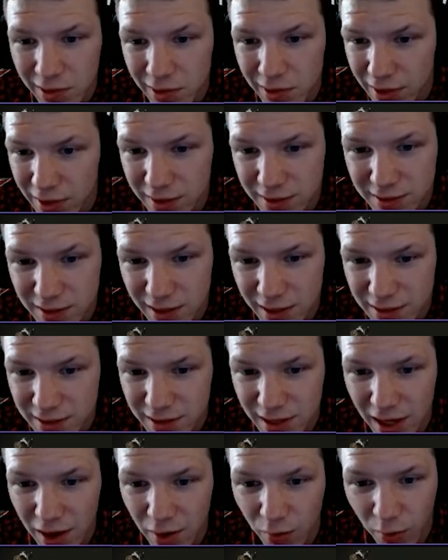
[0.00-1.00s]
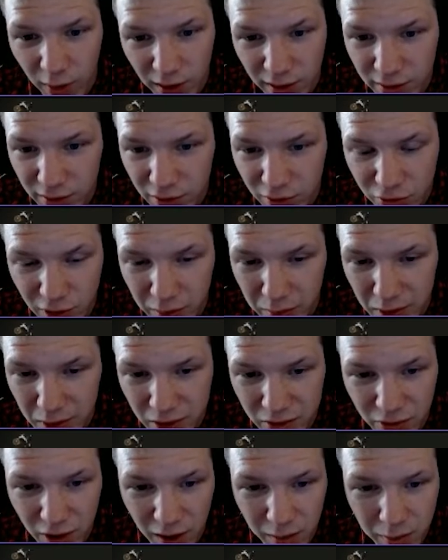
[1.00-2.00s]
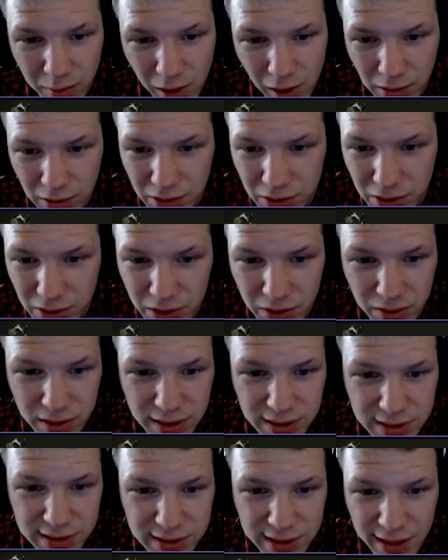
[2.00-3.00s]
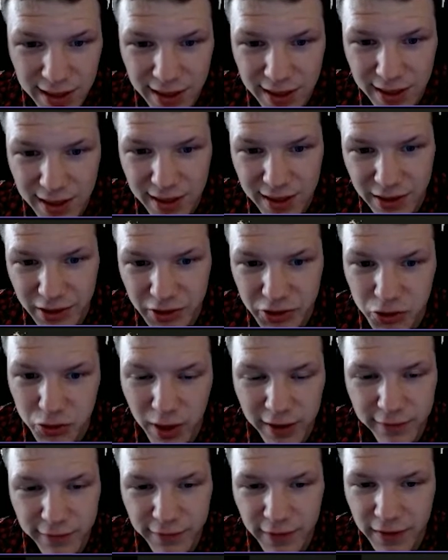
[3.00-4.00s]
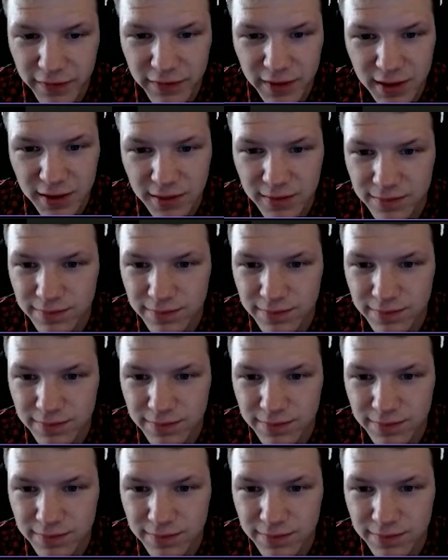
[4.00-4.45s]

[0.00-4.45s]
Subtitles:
It's not one of the cream of the crop Call of Duties. The Trek 50.